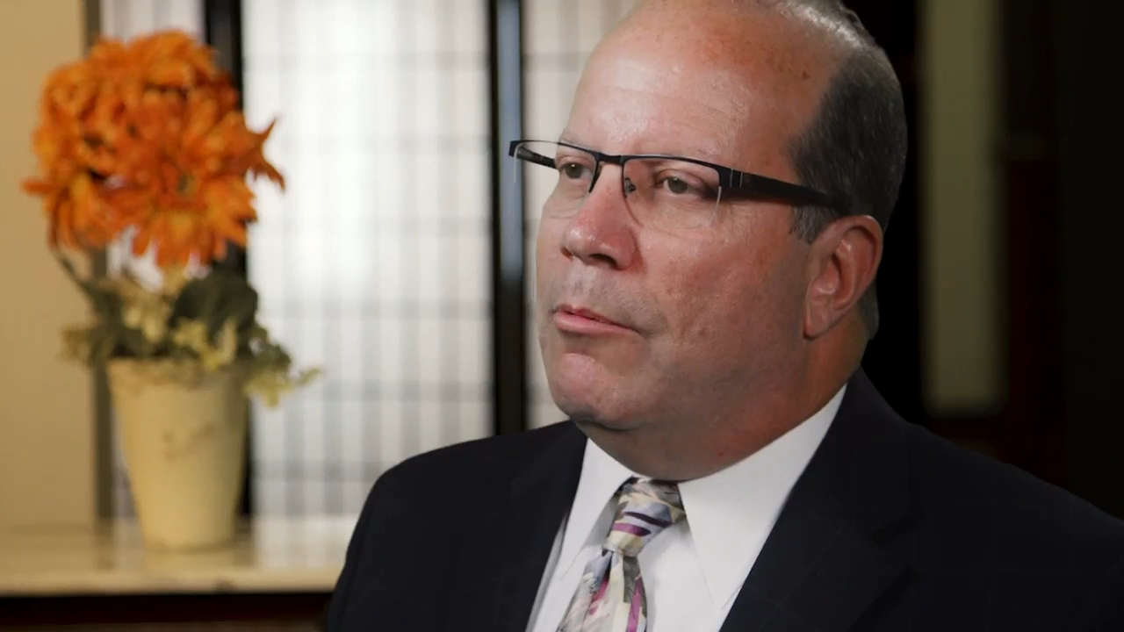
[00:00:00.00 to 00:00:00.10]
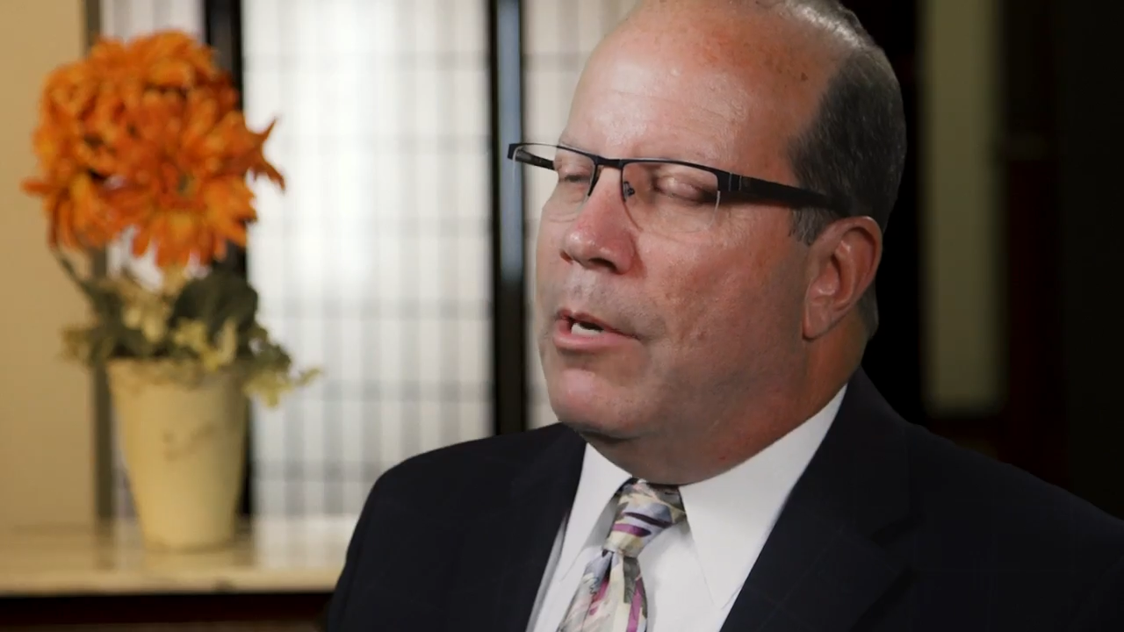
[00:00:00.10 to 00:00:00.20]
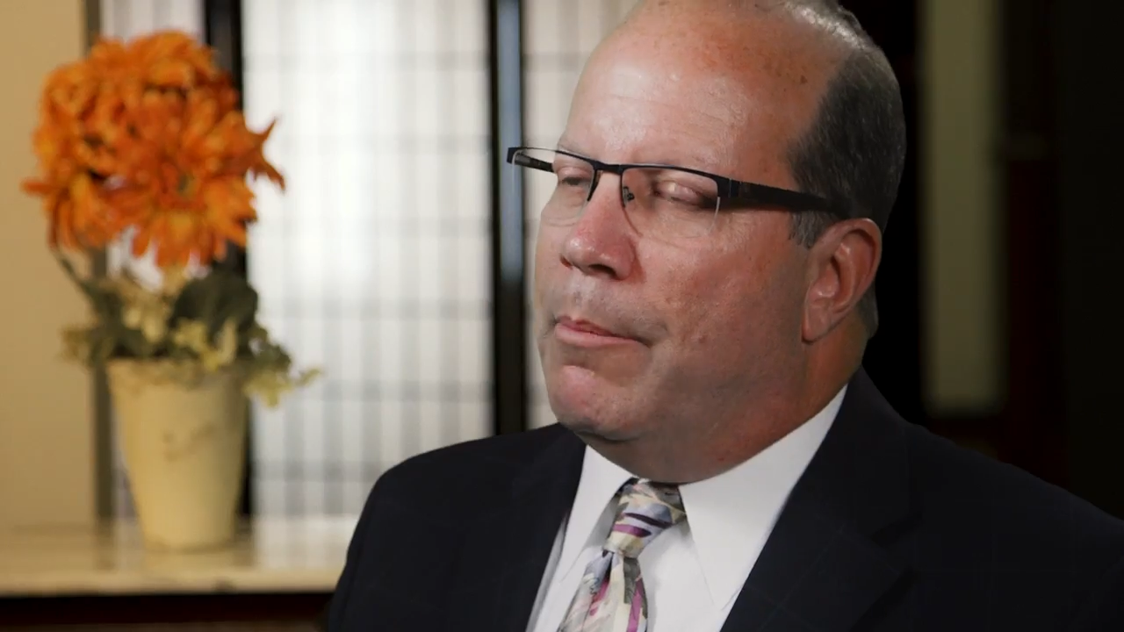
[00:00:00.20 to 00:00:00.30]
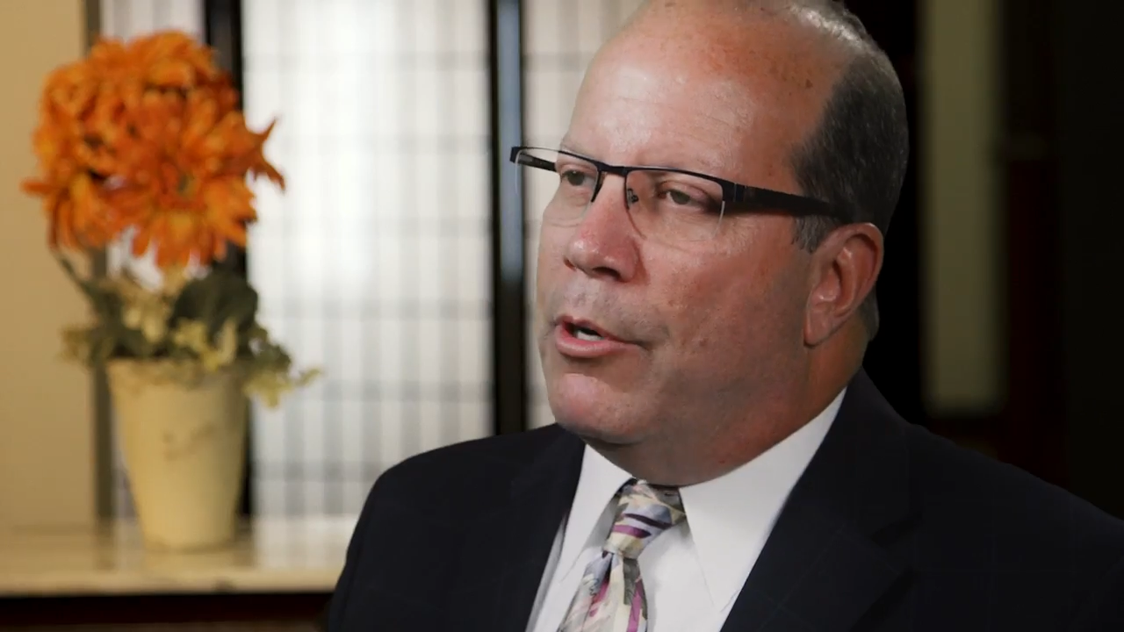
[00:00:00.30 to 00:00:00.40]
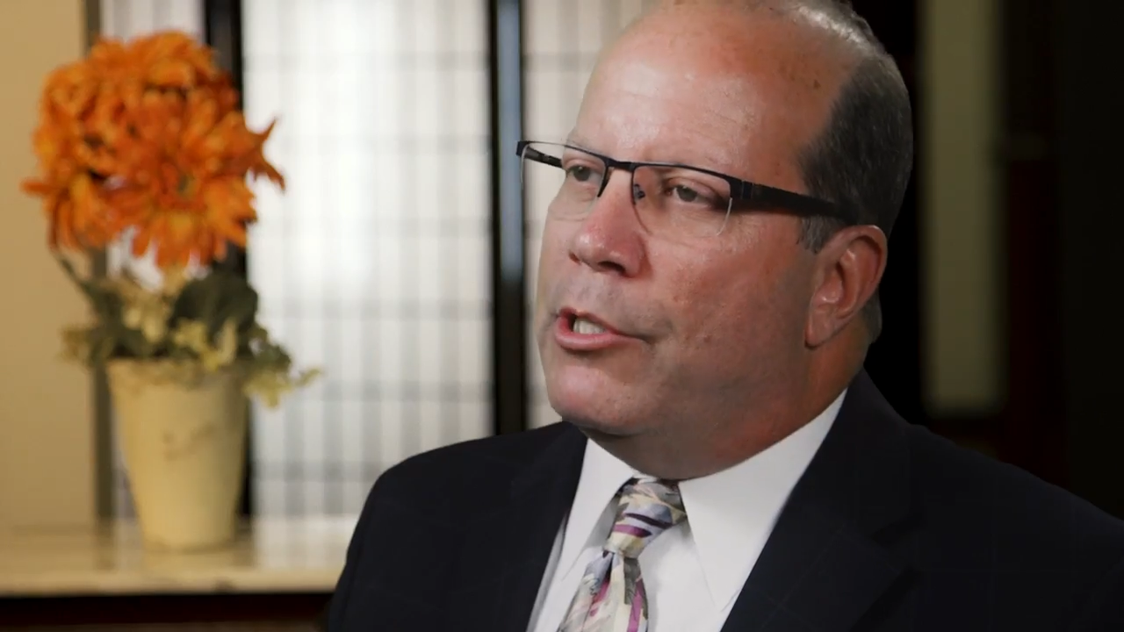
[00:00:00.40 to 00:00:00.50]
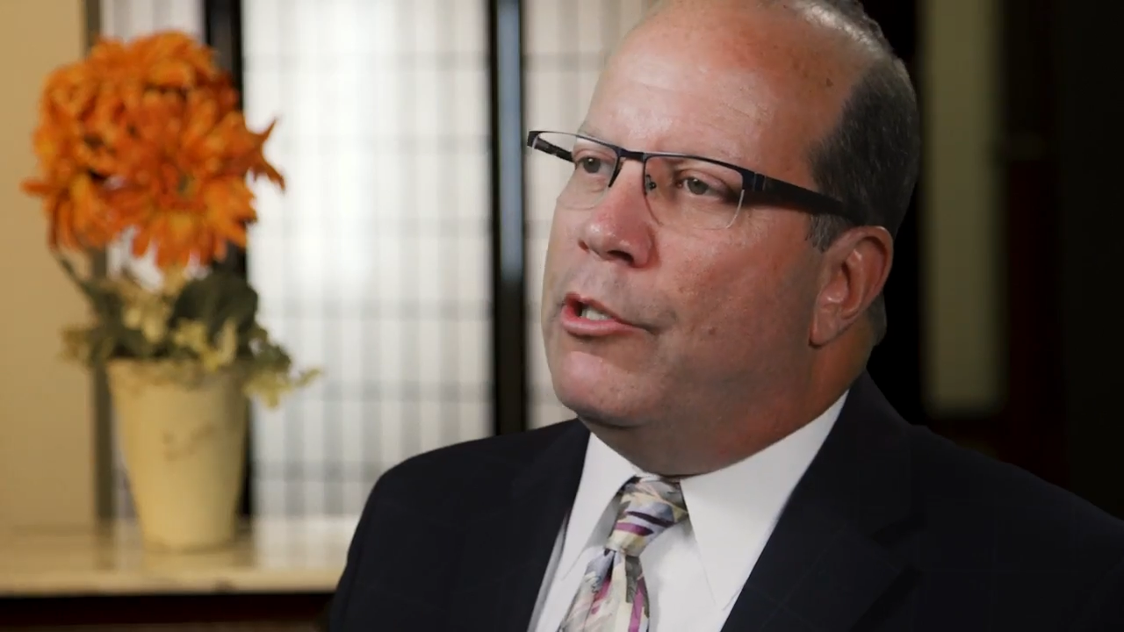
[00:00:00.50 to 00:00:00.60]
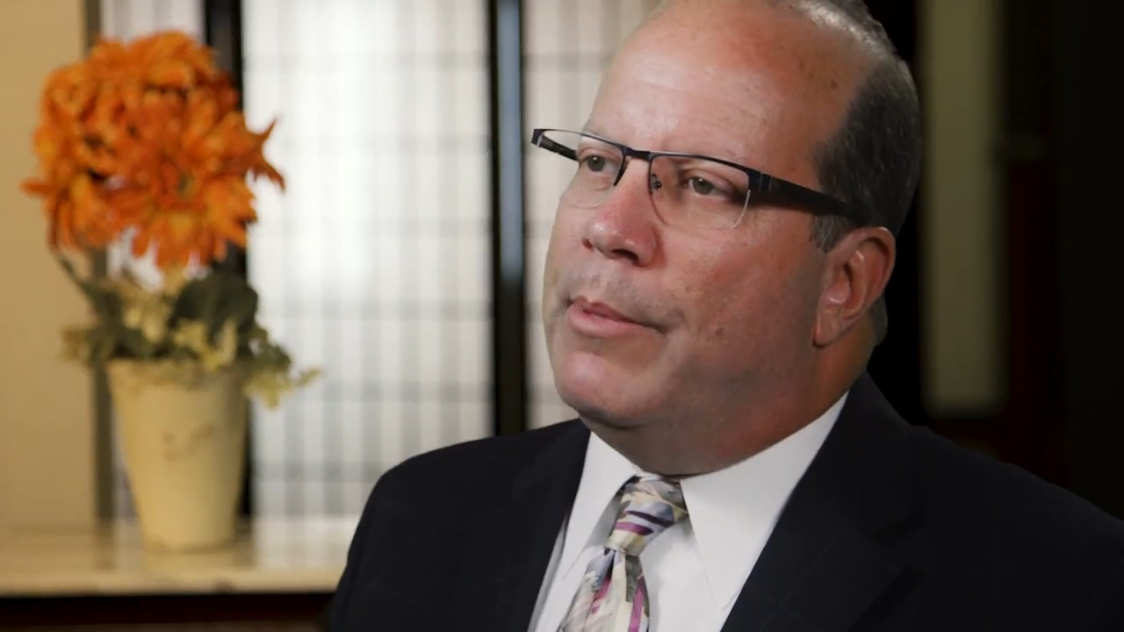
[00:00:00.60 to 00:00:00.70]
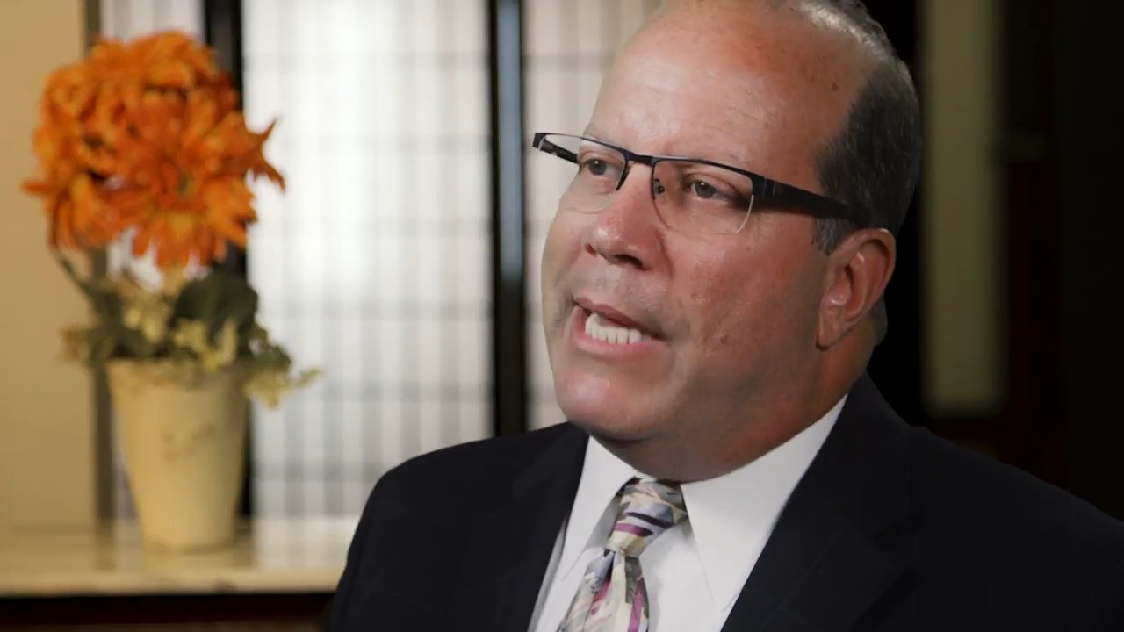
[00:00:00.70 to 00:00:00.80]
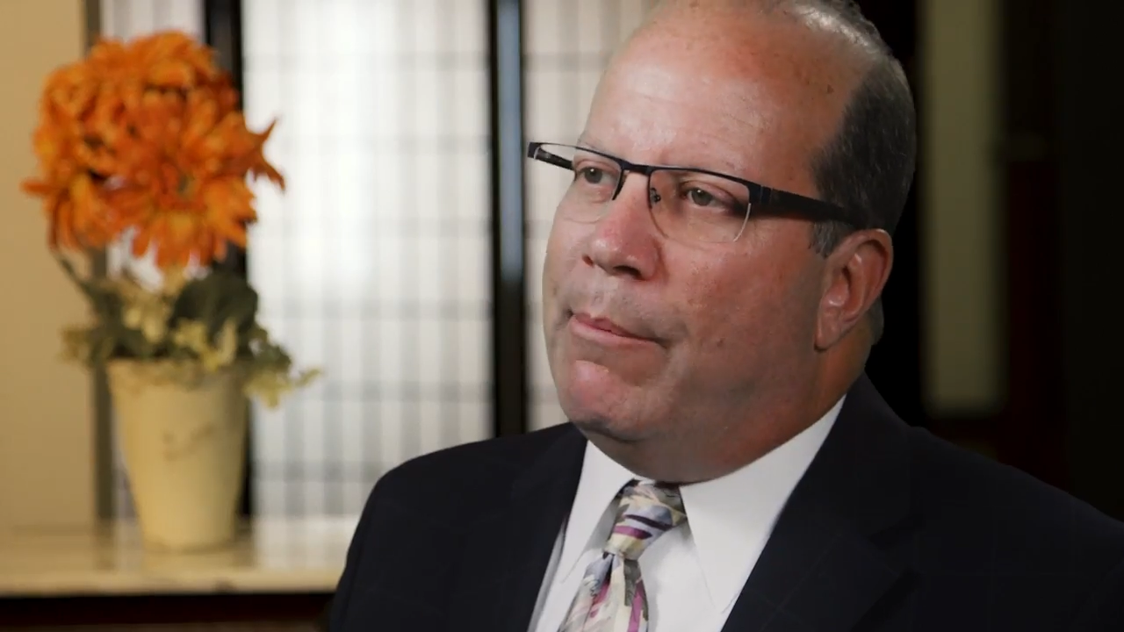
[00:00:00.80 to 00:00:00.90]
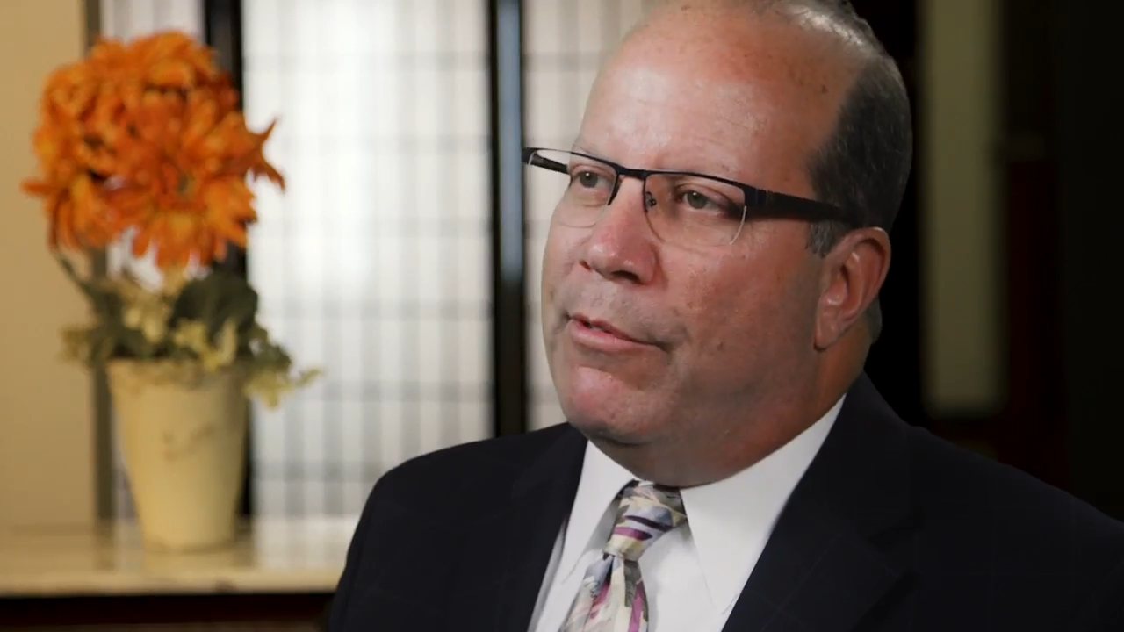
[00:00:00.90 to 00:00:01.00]
One person
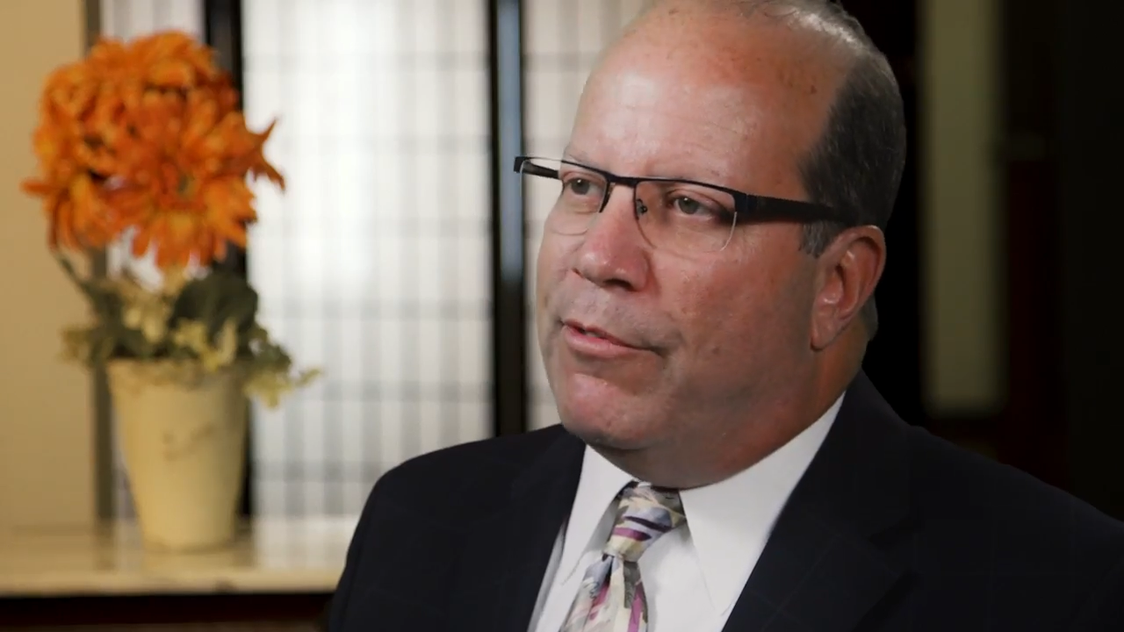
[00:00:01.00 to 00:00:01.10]
who became